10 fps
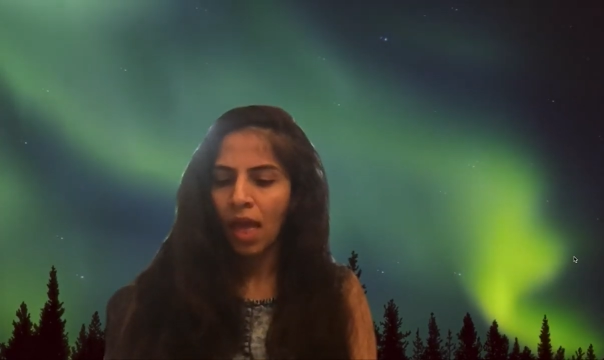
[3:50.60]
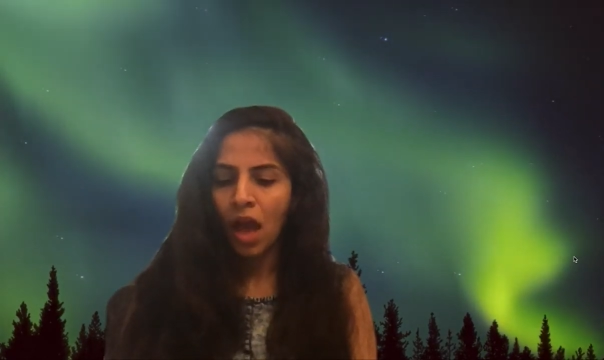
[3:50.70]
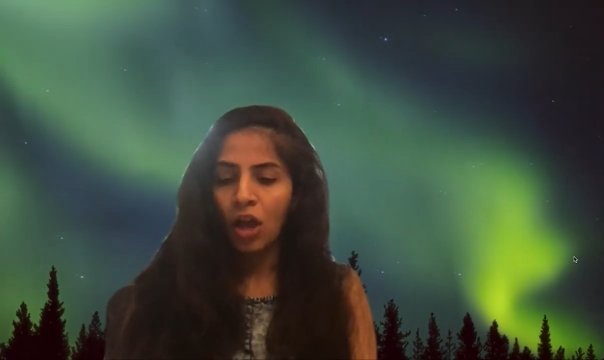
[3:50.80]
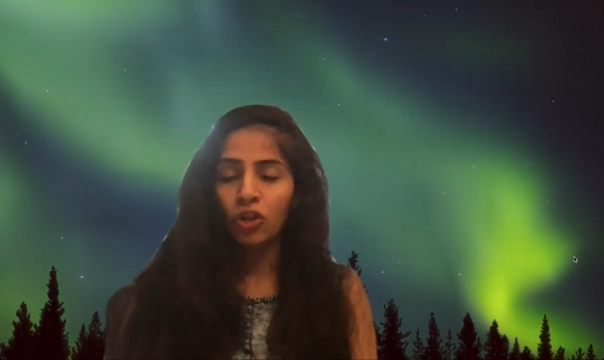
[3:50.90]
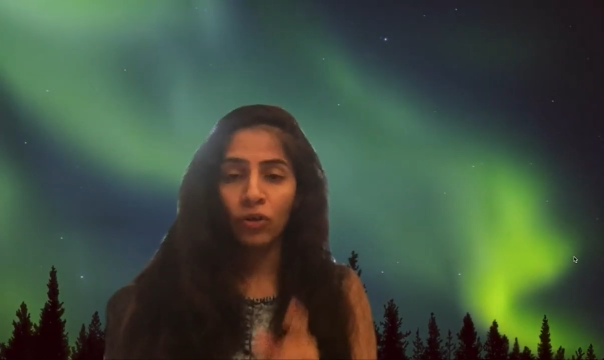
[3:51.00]

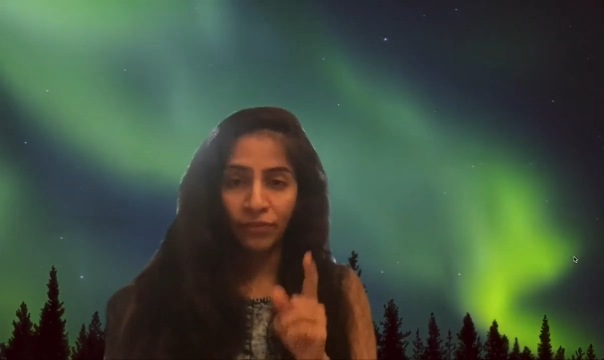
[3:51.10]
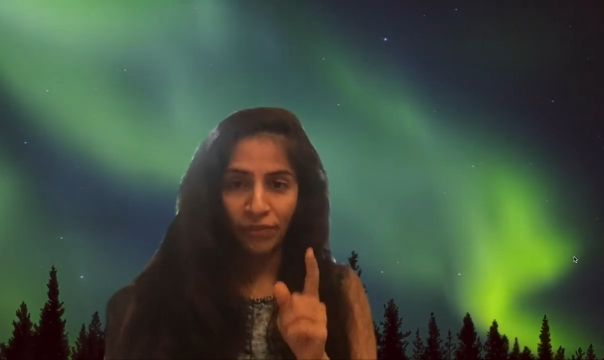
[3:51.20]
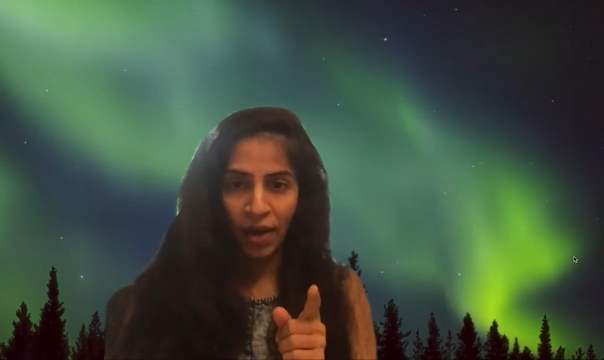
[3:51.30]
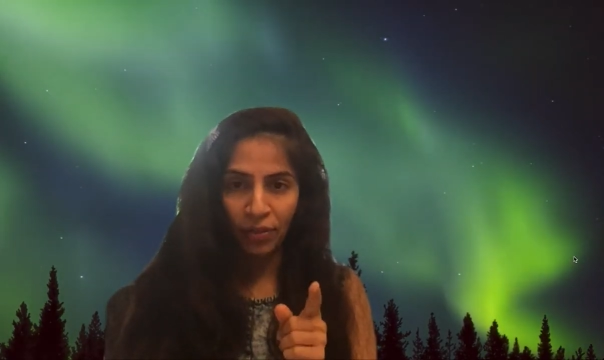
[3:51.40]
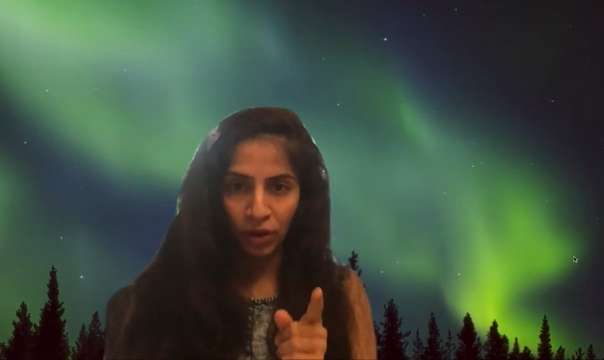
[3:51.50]
Your
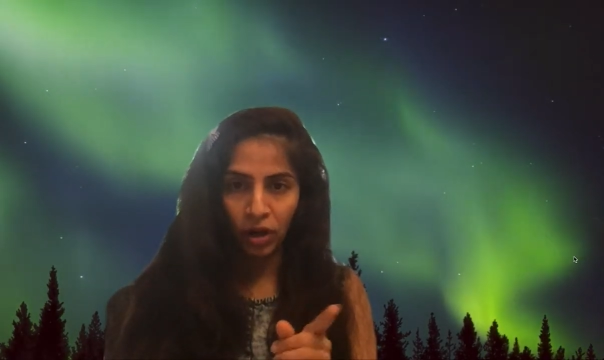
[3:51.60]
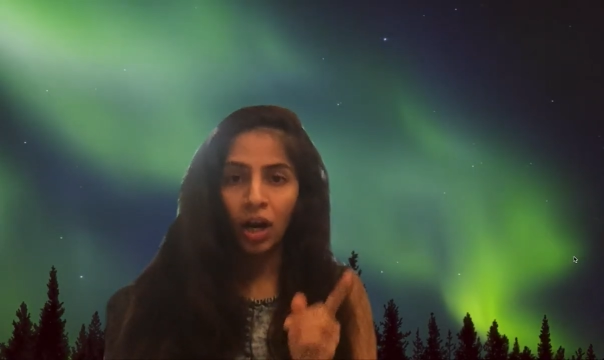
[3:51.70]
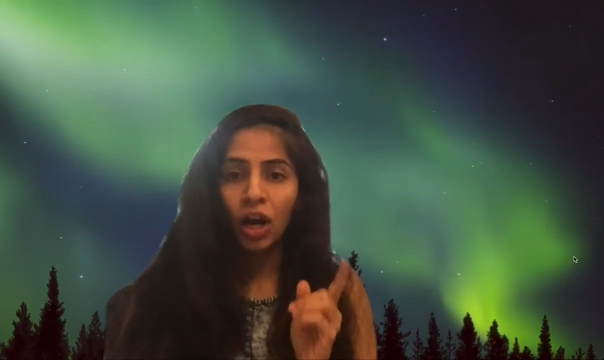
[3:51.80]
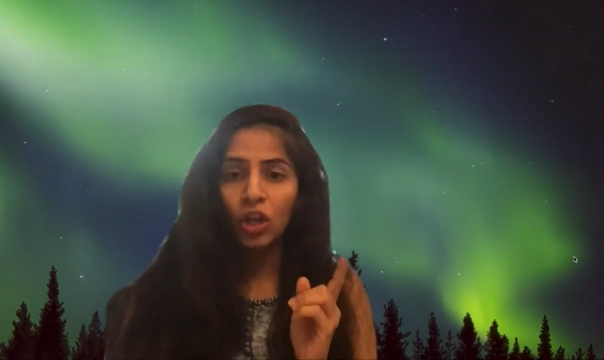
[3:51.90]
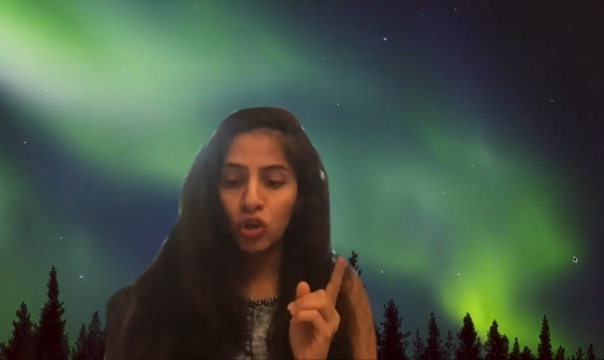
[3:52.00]
father,
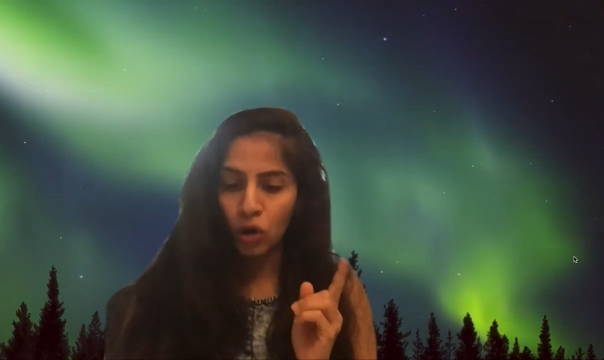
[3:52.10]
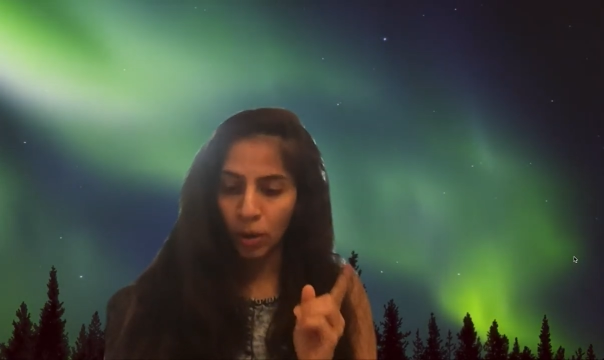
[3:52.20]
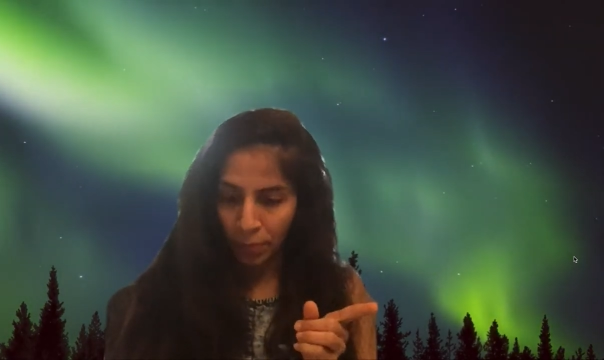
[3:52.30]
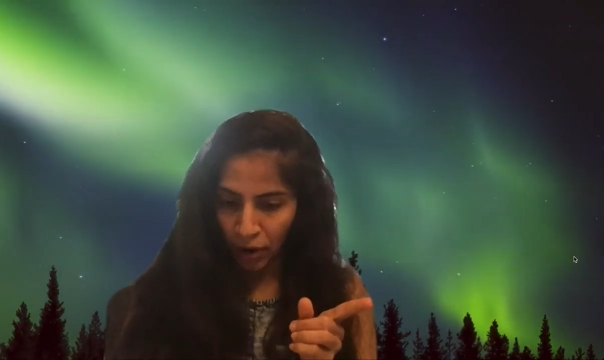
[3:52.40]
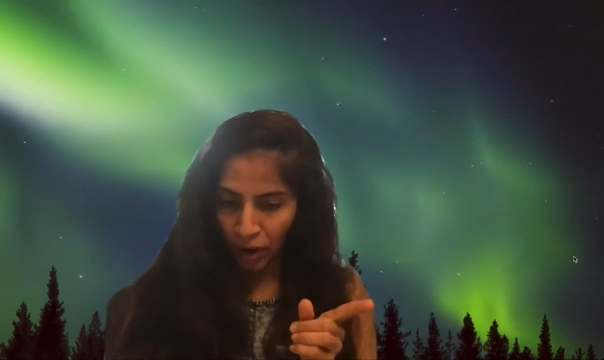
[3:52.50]
your
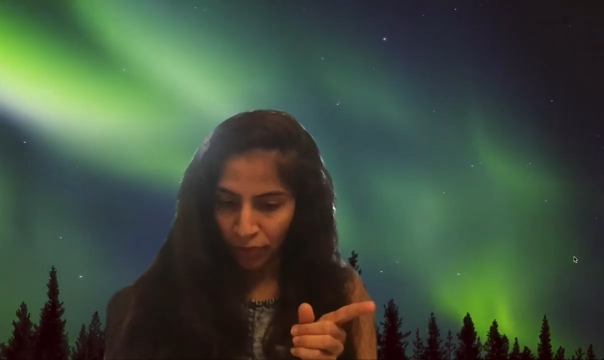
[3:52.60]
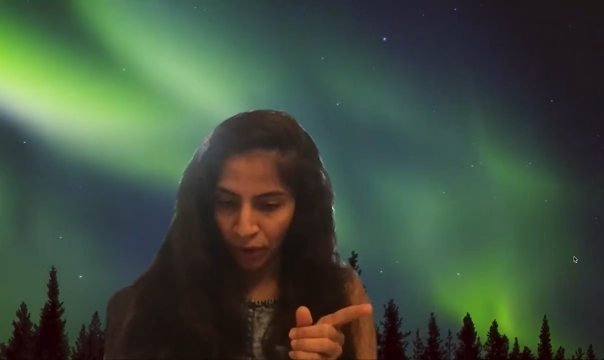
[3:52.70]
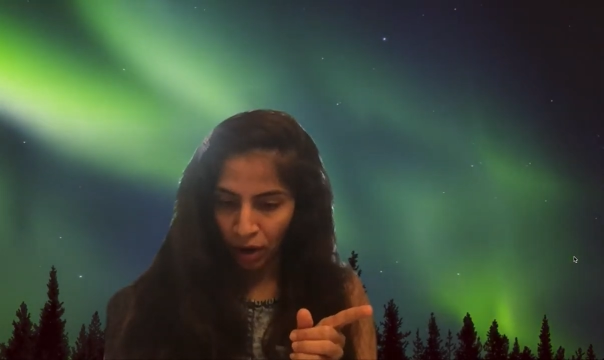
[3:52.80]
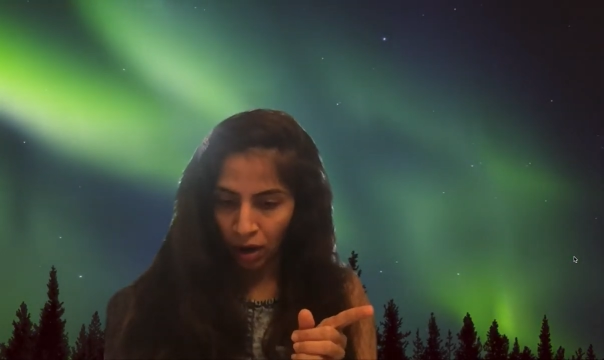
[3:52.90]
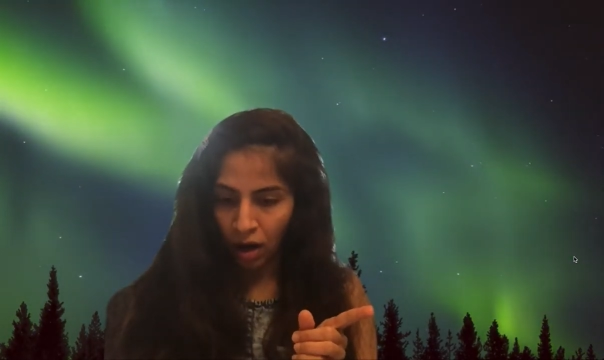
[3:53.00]
brother,